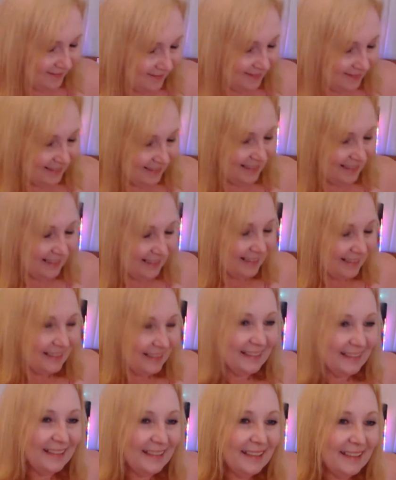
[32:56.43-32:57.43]

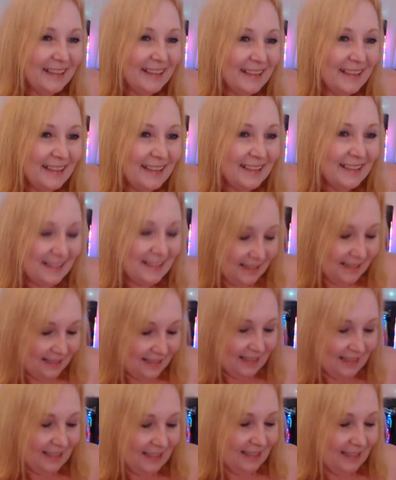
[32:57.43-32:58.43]
It's
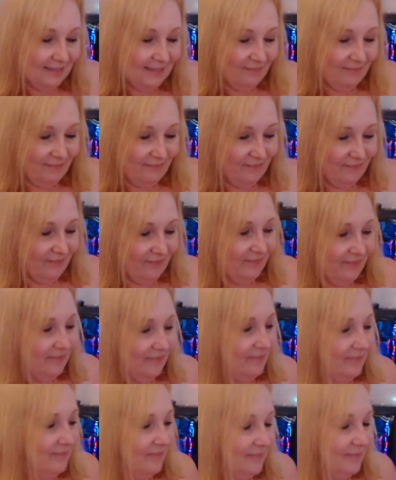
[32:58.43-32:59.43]
like, I
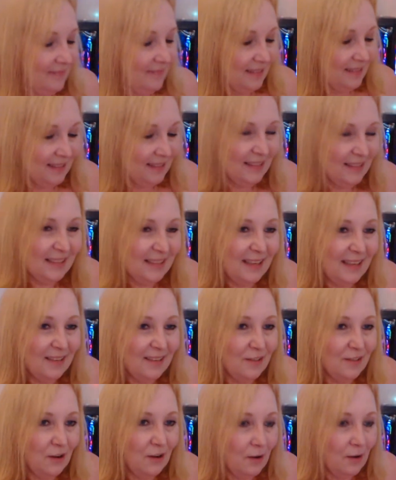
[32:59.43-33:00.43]
don't
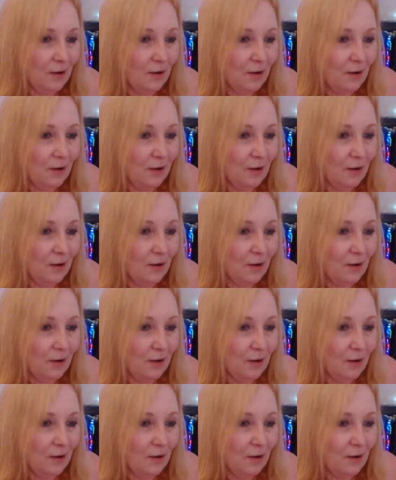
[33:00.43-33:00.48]
know how